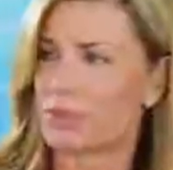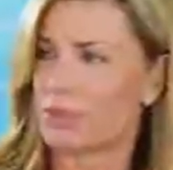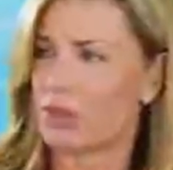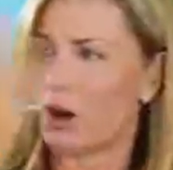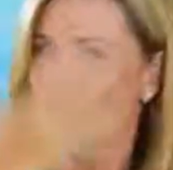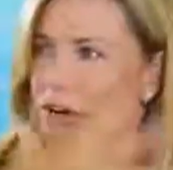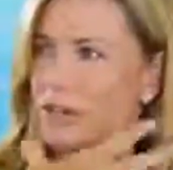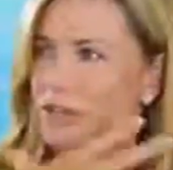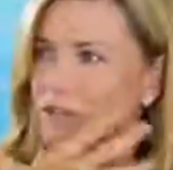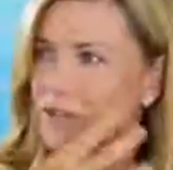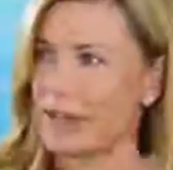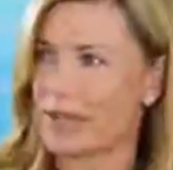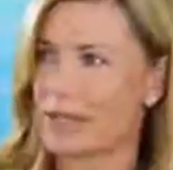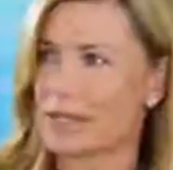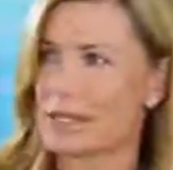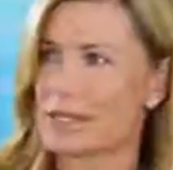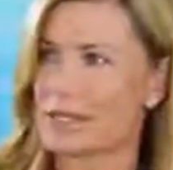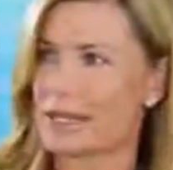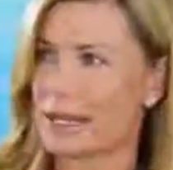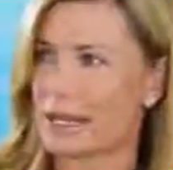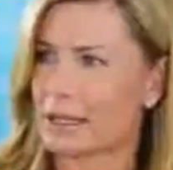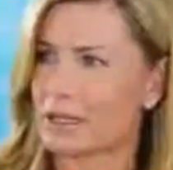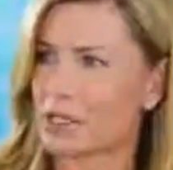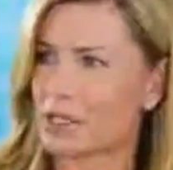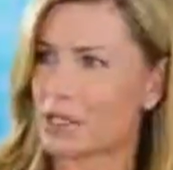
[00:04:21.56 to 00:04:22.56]
put the whole face,
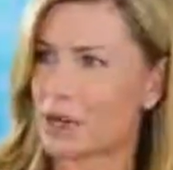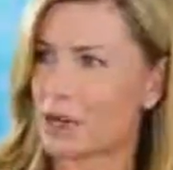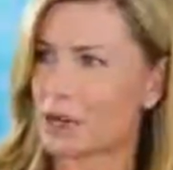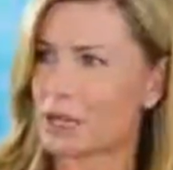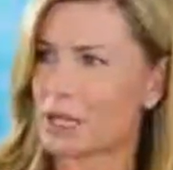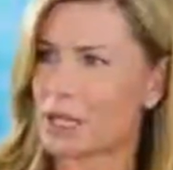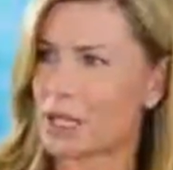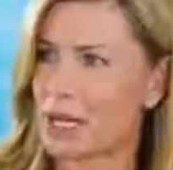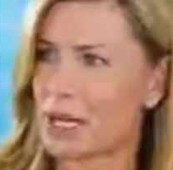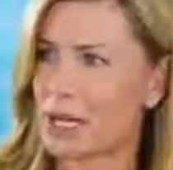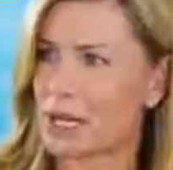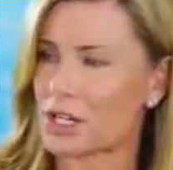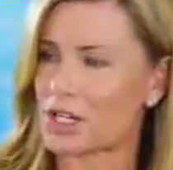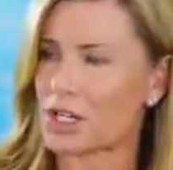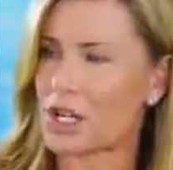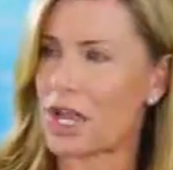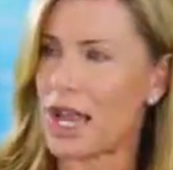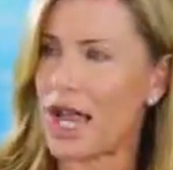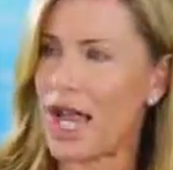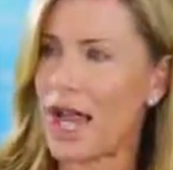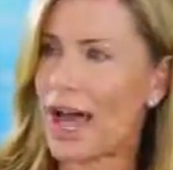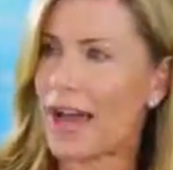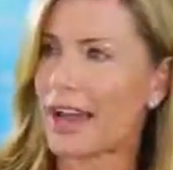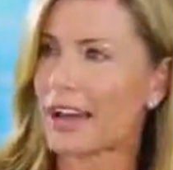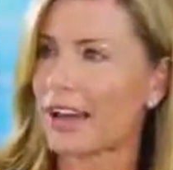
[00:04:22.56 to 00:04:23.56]
neck, décolletage,
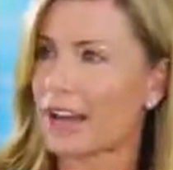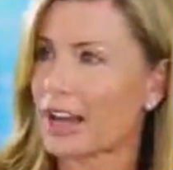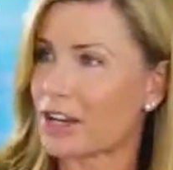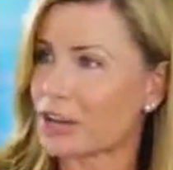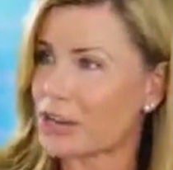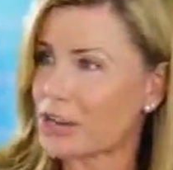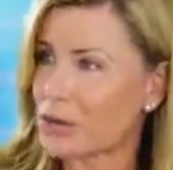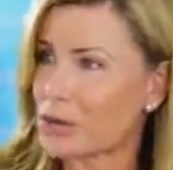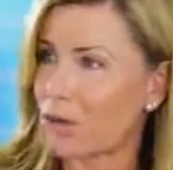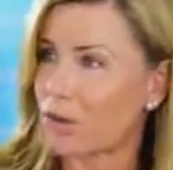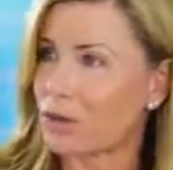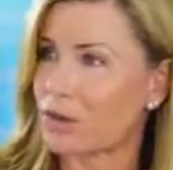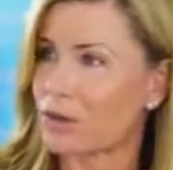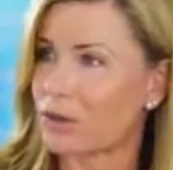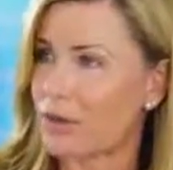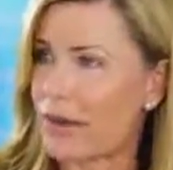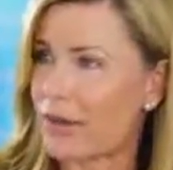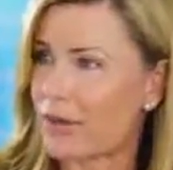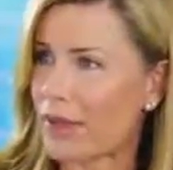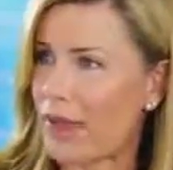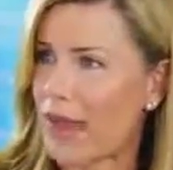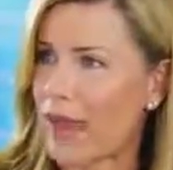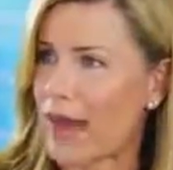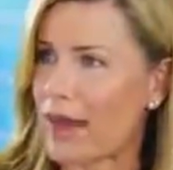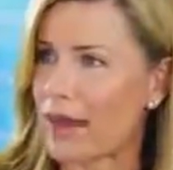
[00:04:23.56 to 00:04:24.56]
and I can just wander
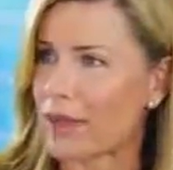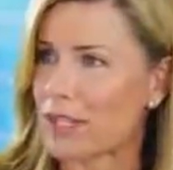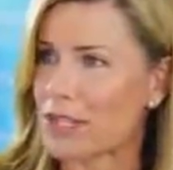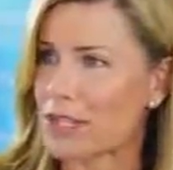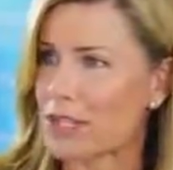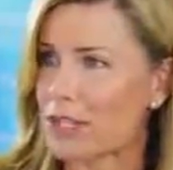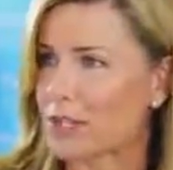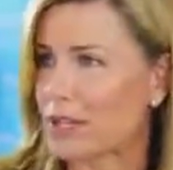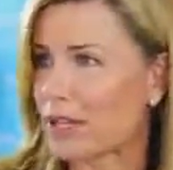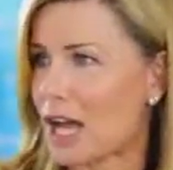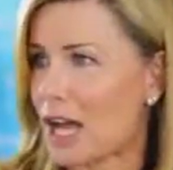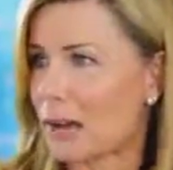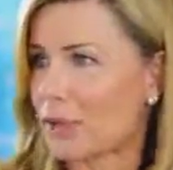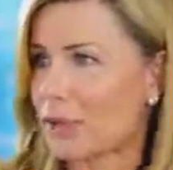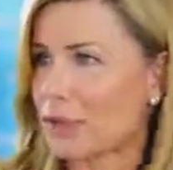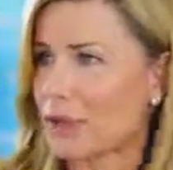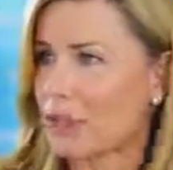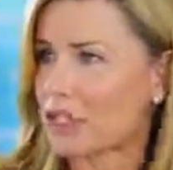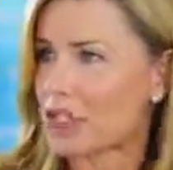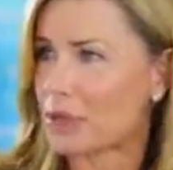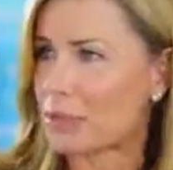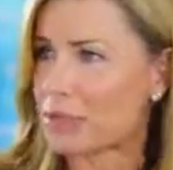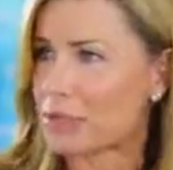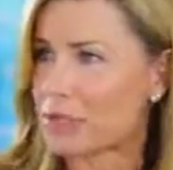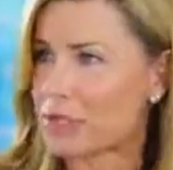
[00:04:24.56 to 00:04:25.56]
around the house at night before
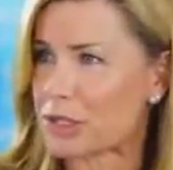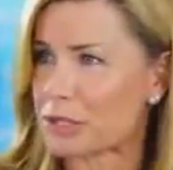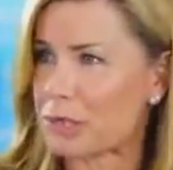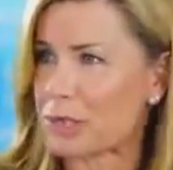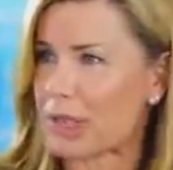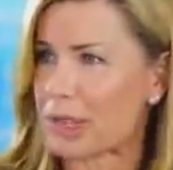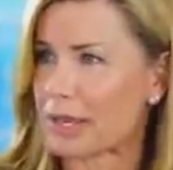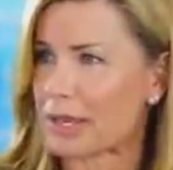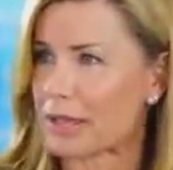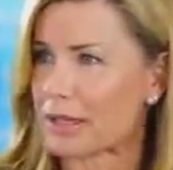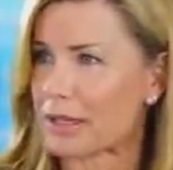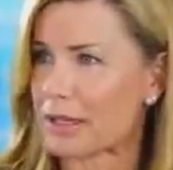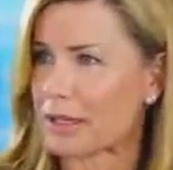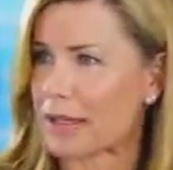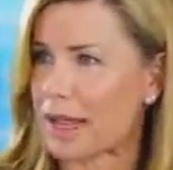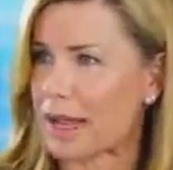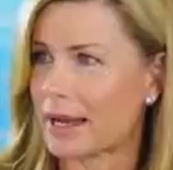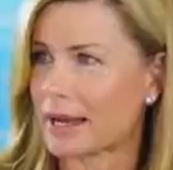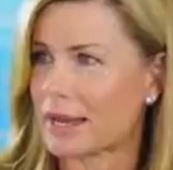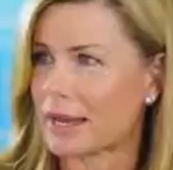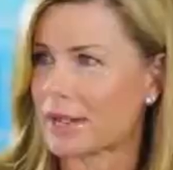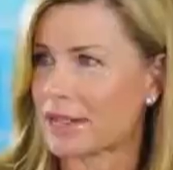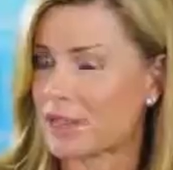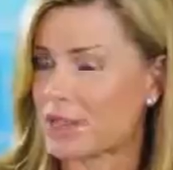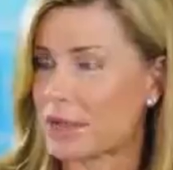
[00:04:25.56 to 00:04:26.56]
I jump into bed.
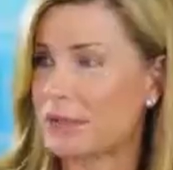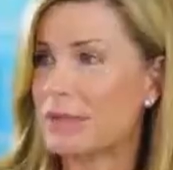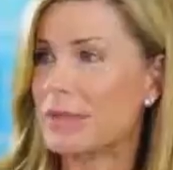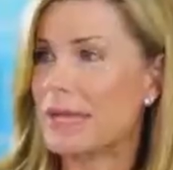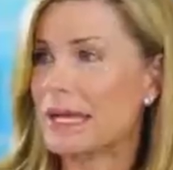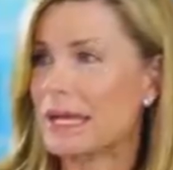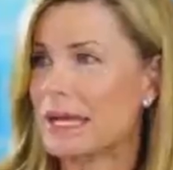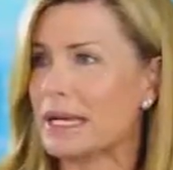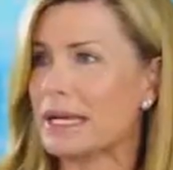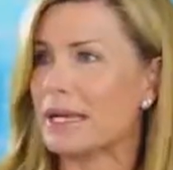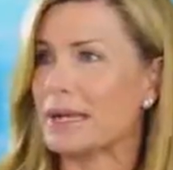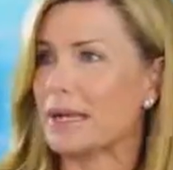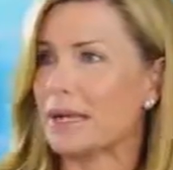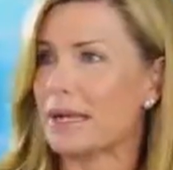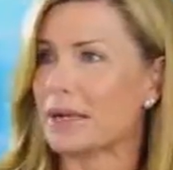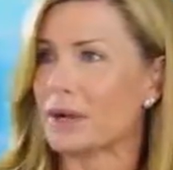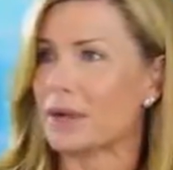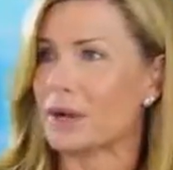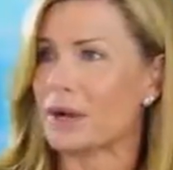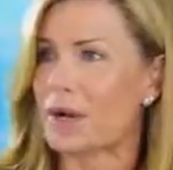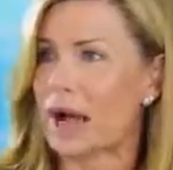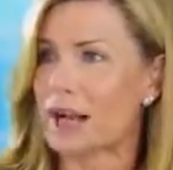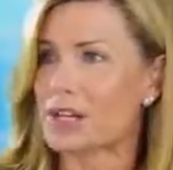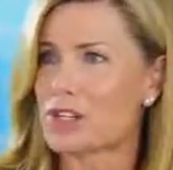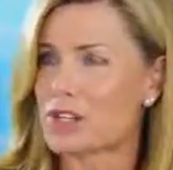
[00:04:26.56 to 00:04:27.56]
And to me,
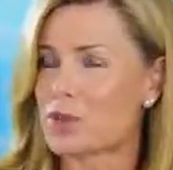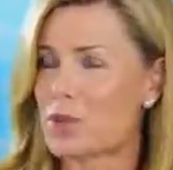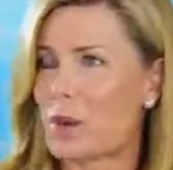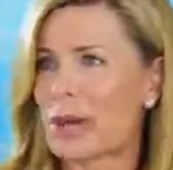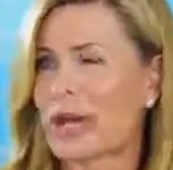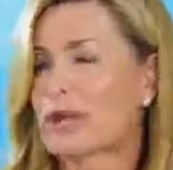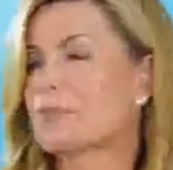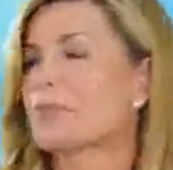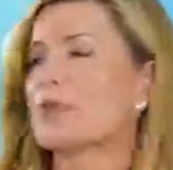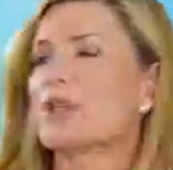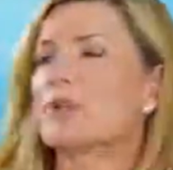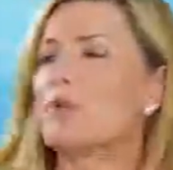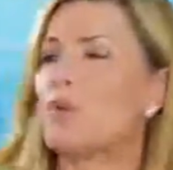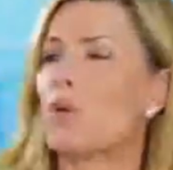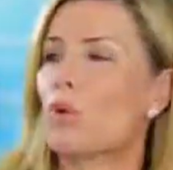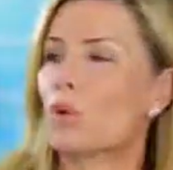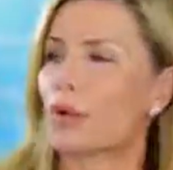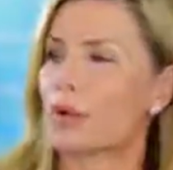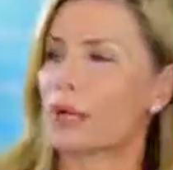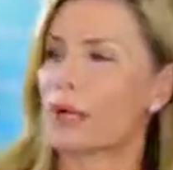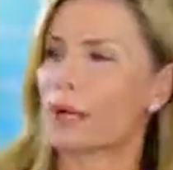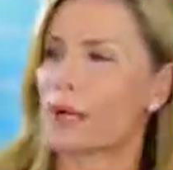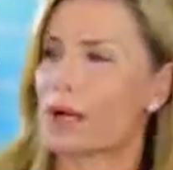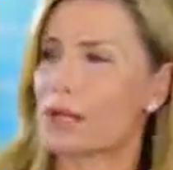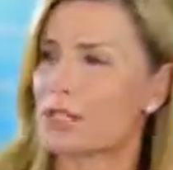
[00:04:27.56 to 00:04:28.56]
I just wake up in the
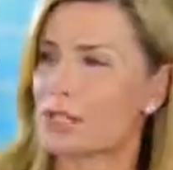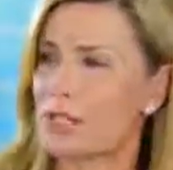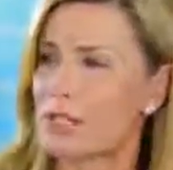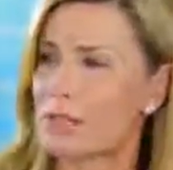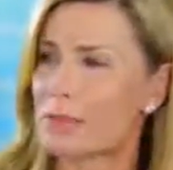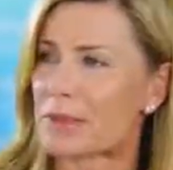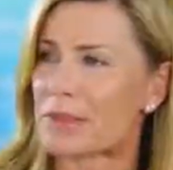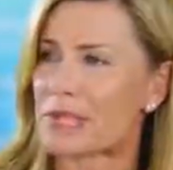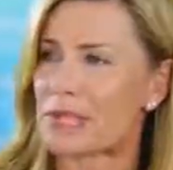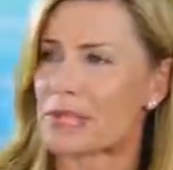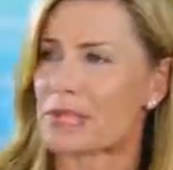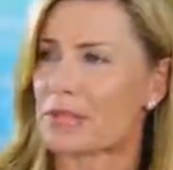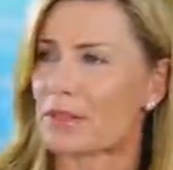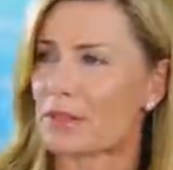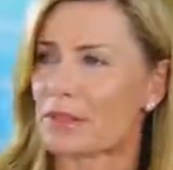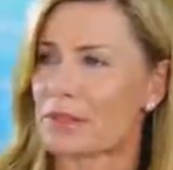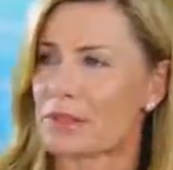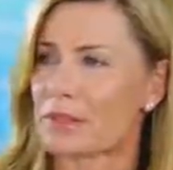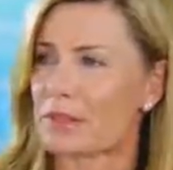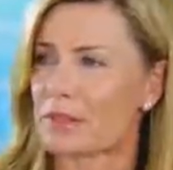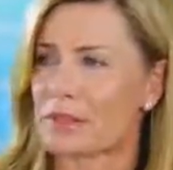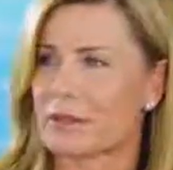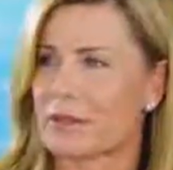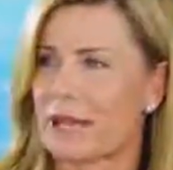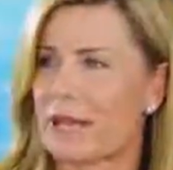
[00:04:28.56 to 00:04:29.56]
morning and my skin
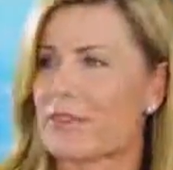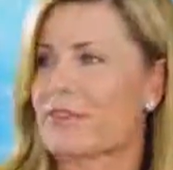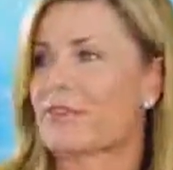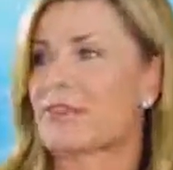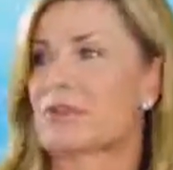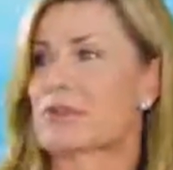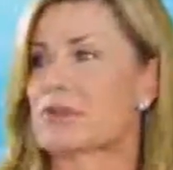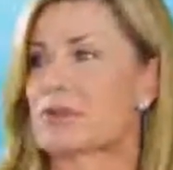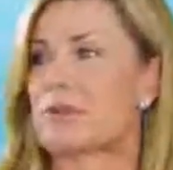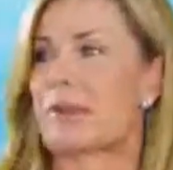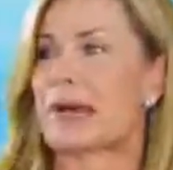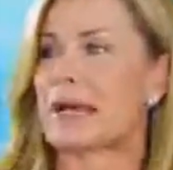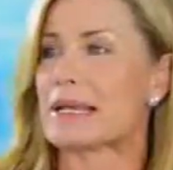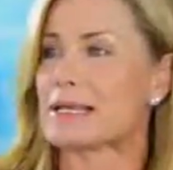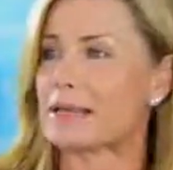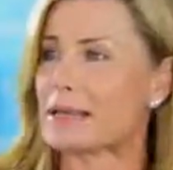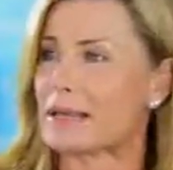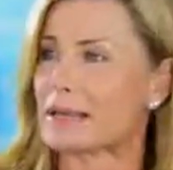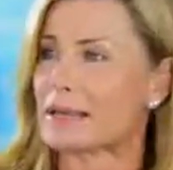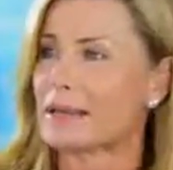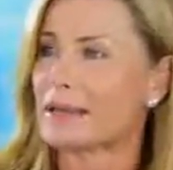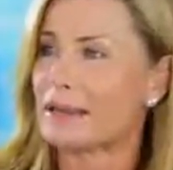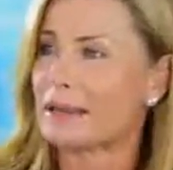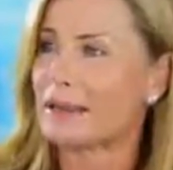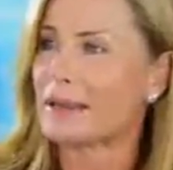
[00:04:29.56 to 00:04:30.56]
looks and feels
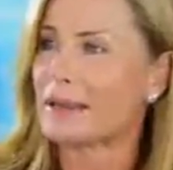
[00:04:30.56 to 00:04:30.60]
amazing.